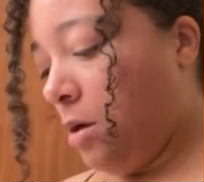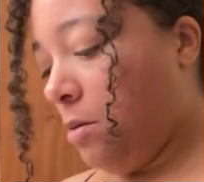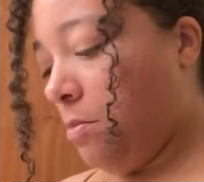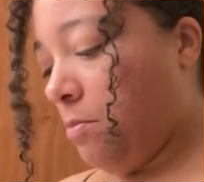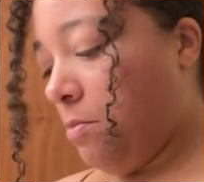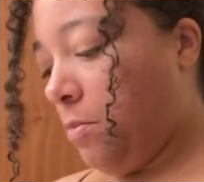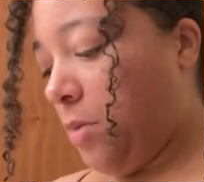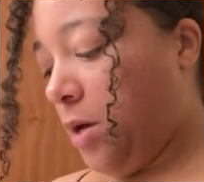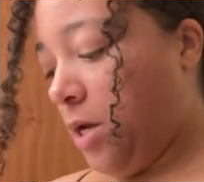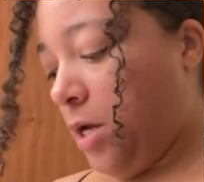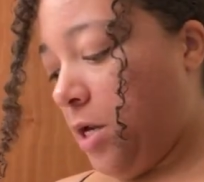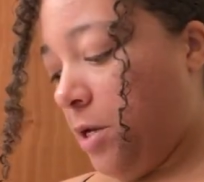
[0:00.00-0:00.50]

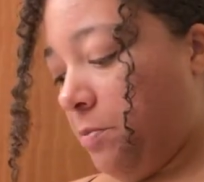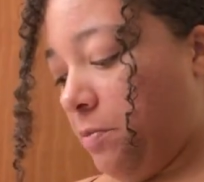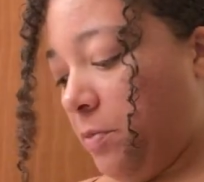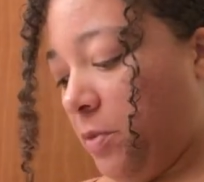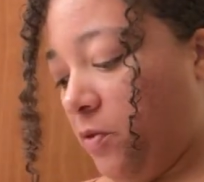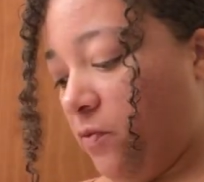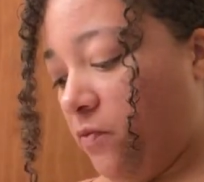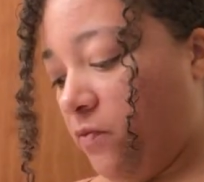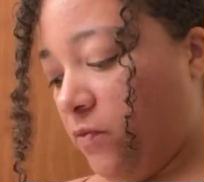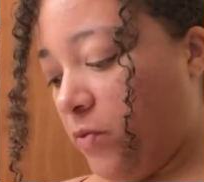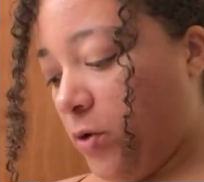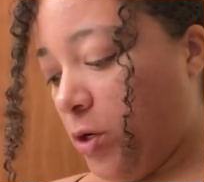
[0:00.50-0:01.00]
but um, the
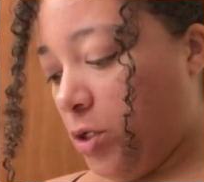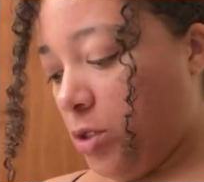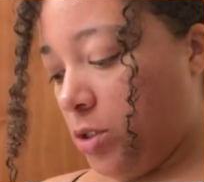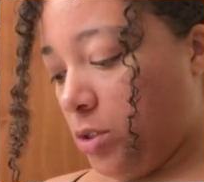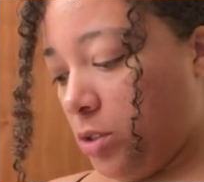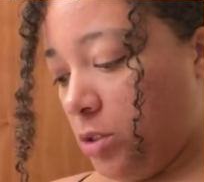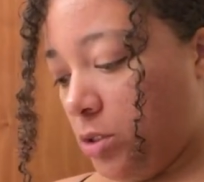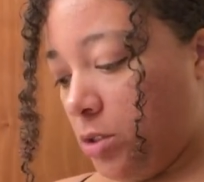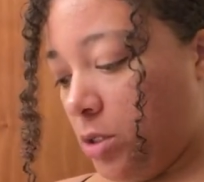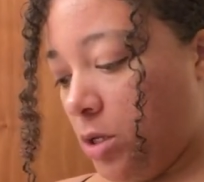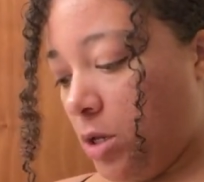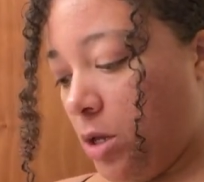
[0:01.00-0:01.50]

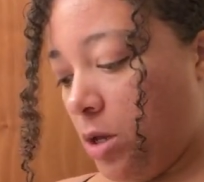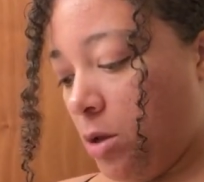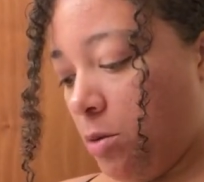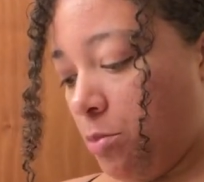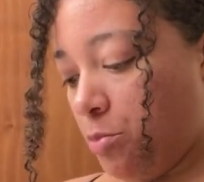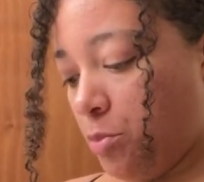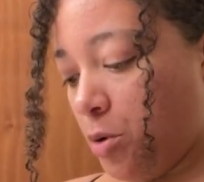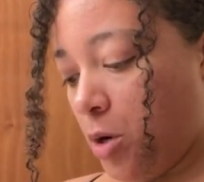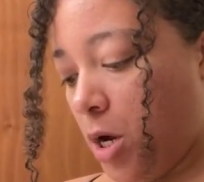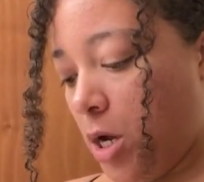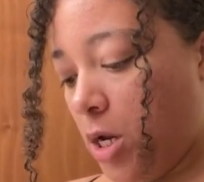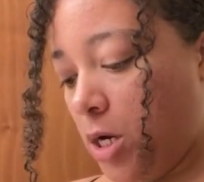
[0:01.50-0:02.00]
first
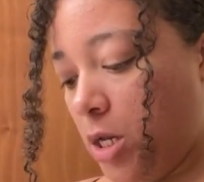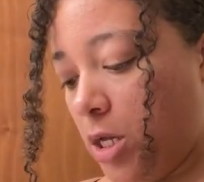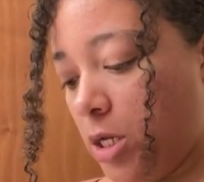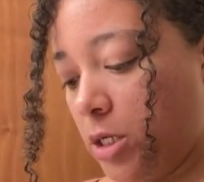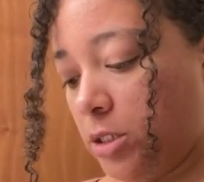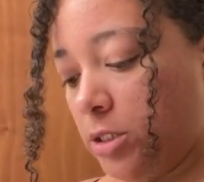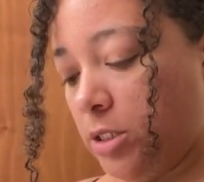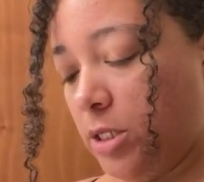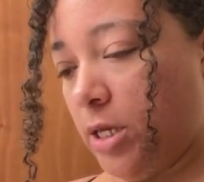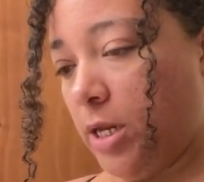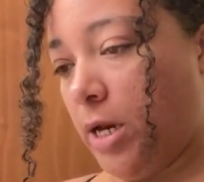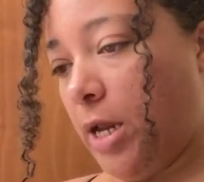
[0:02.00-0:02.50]

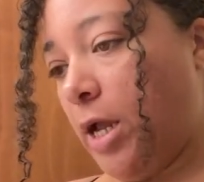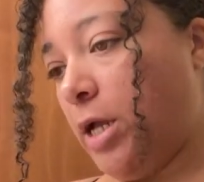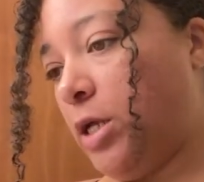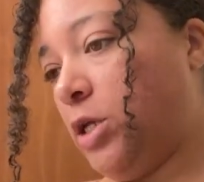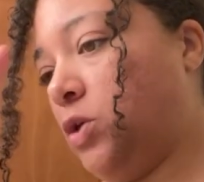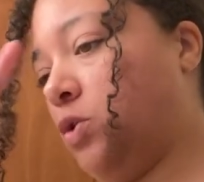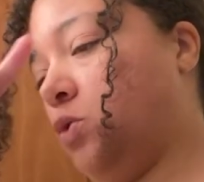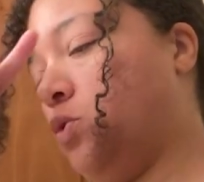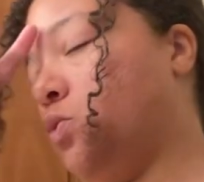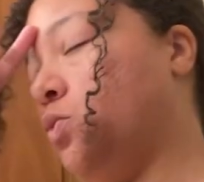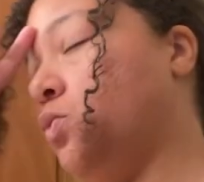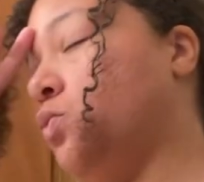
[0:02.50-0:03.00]
product that I
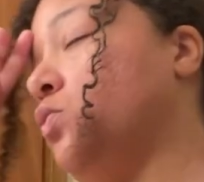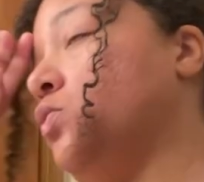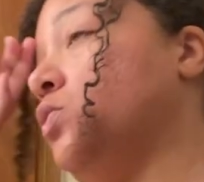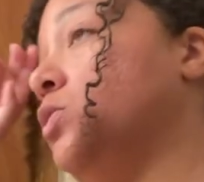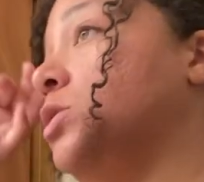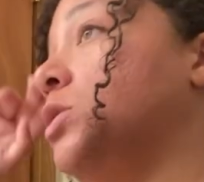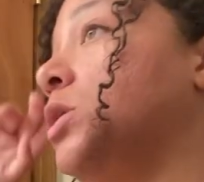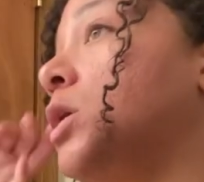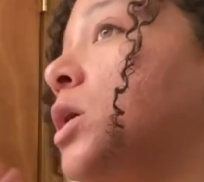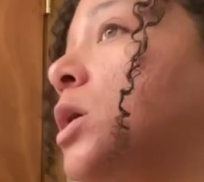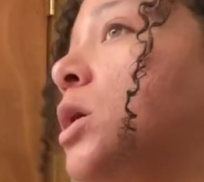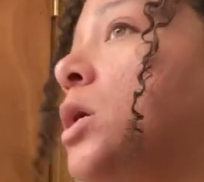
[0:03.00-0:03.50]

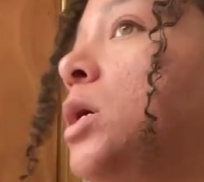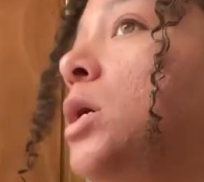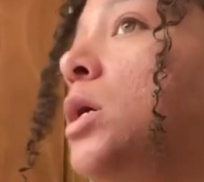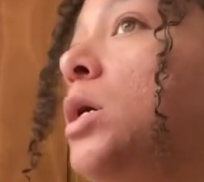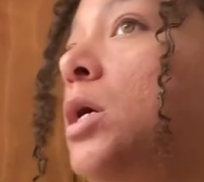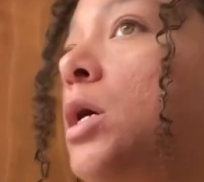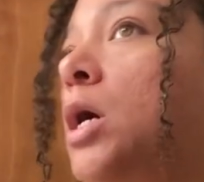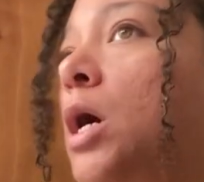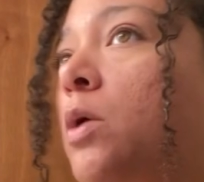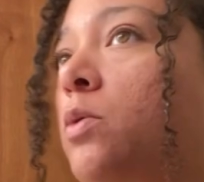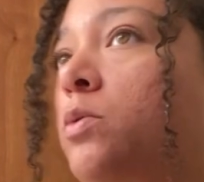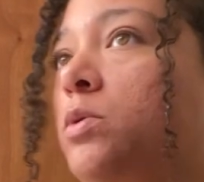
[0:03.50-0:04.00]
use,
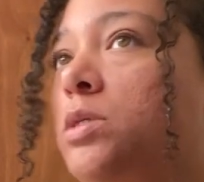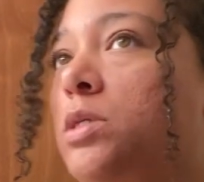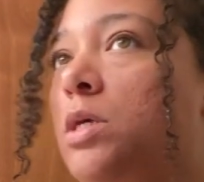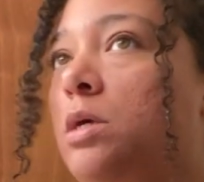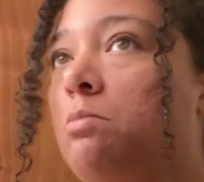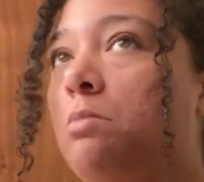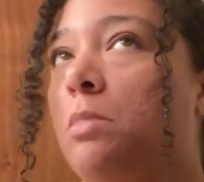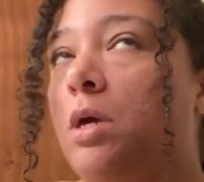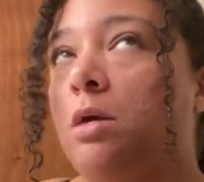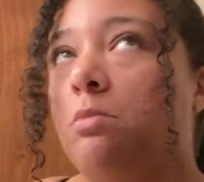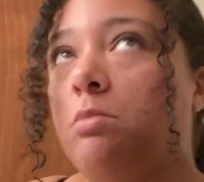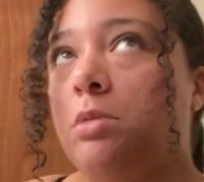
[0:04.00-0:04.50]
I would say
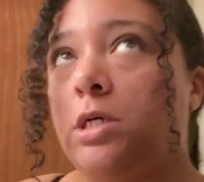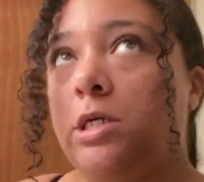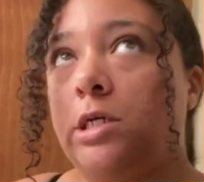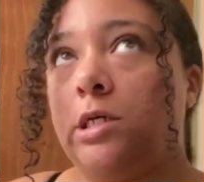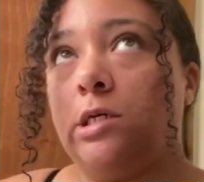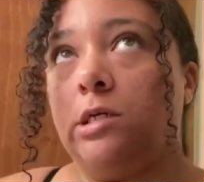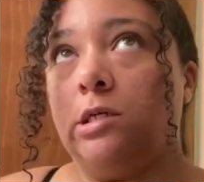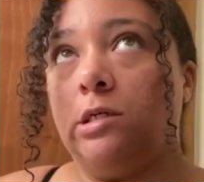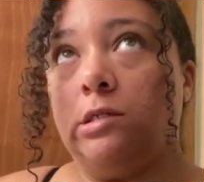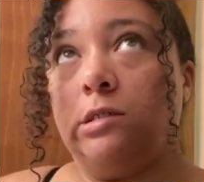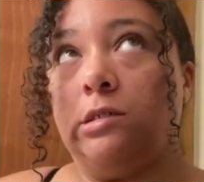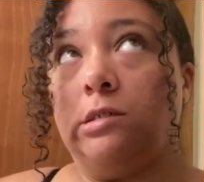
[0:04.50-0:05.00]

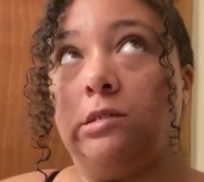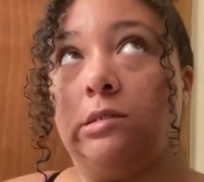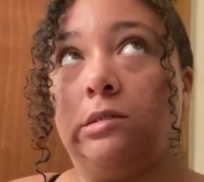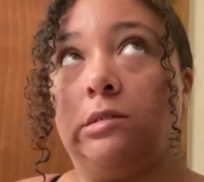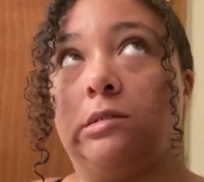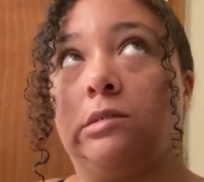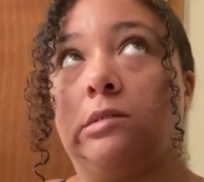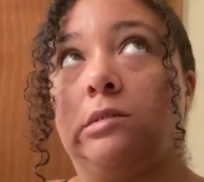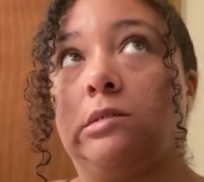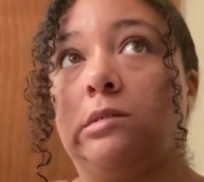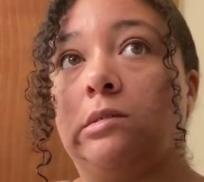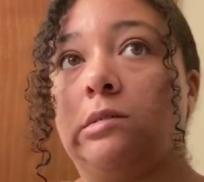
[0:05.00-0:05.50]
maybe
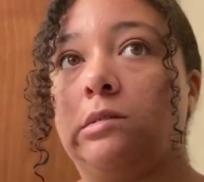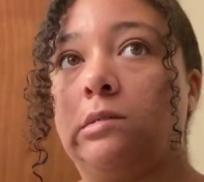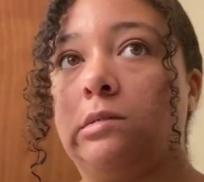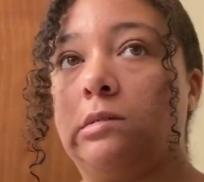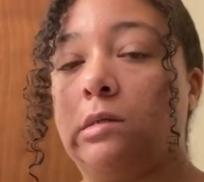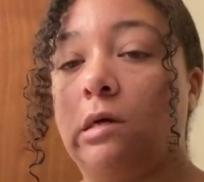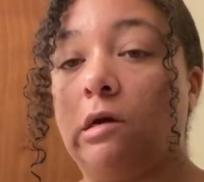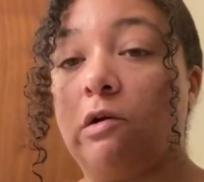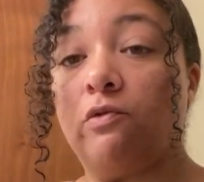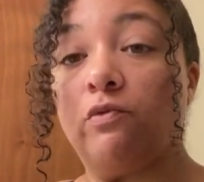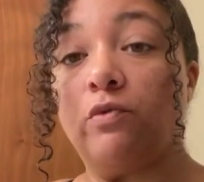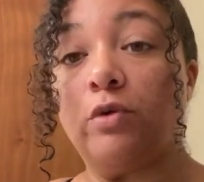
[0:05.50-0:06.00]

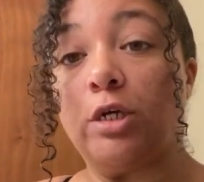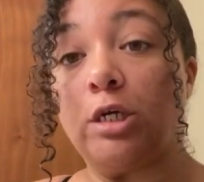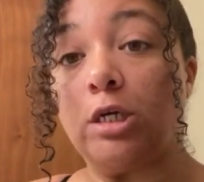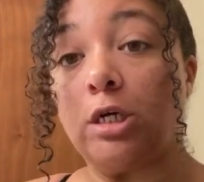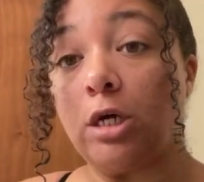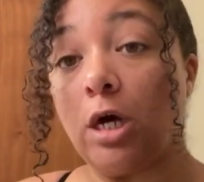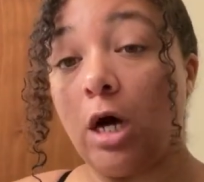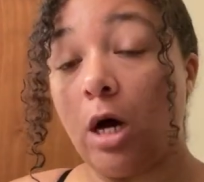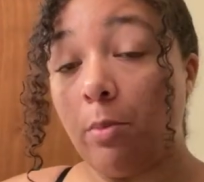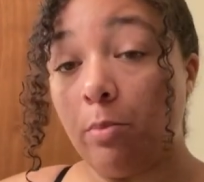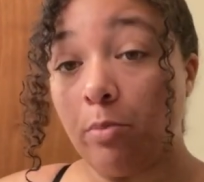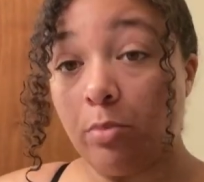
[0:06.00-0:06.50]
every
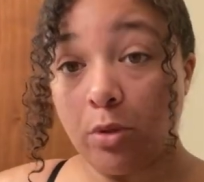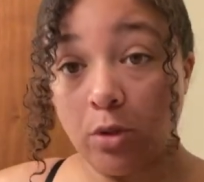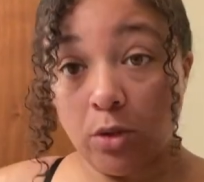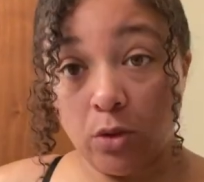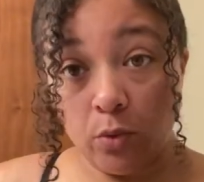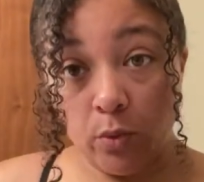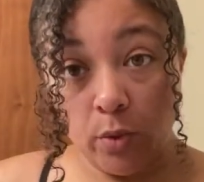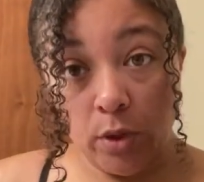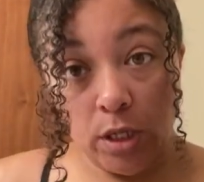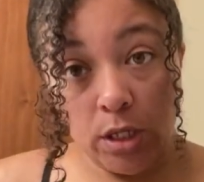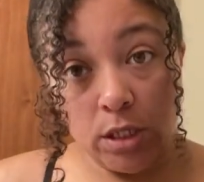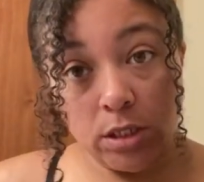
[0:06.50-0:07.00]
couple of
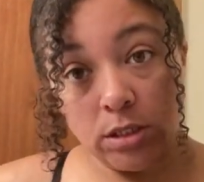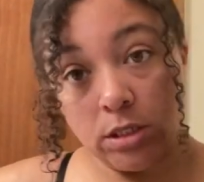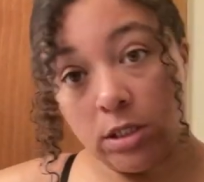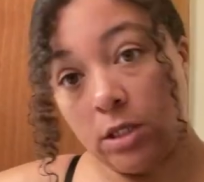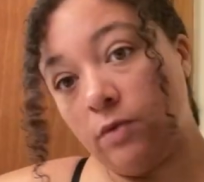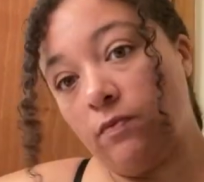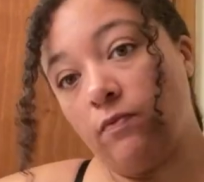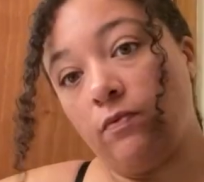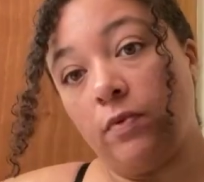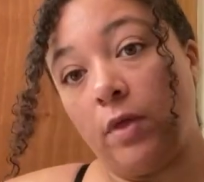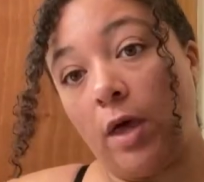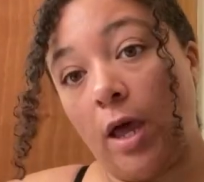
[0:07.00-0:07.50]
weeks,
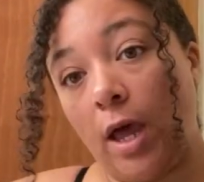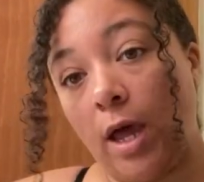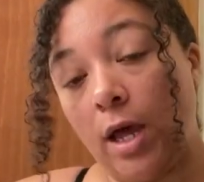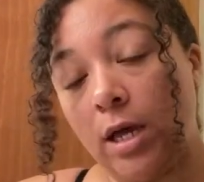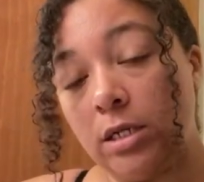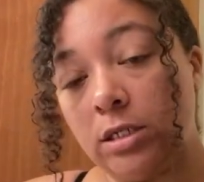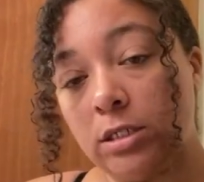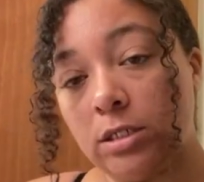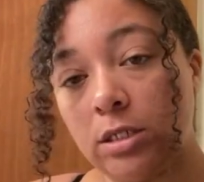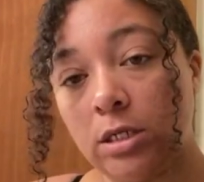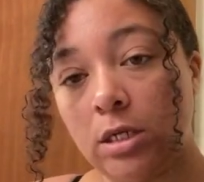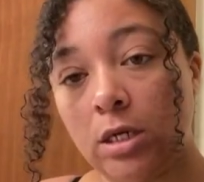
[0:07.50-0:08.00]
if
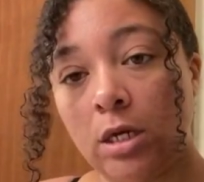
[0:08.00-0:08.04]
that,